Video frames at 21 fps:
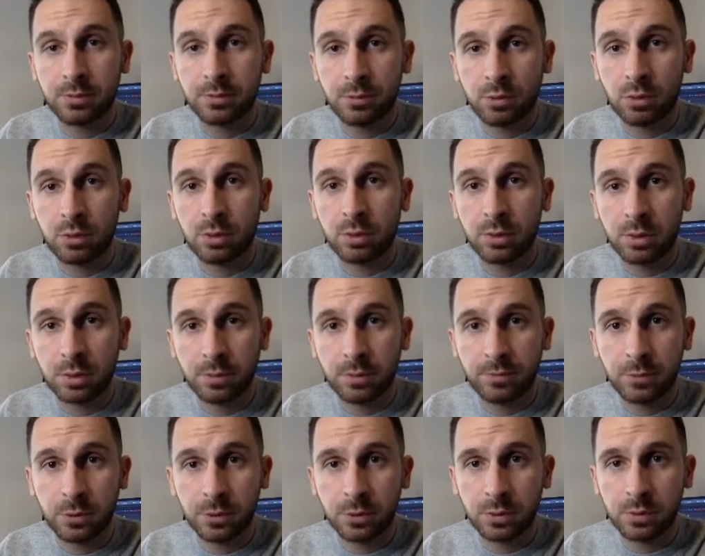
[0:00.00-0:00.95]

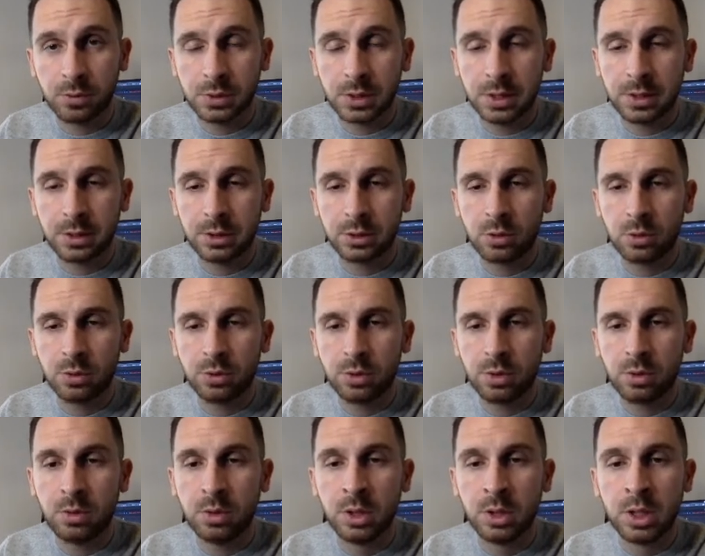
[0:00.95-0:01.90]
For those that they don't
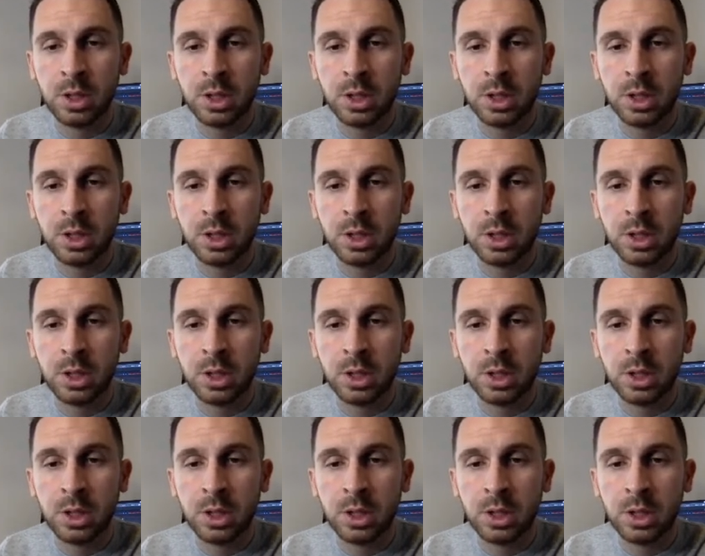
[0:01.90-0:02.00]
know,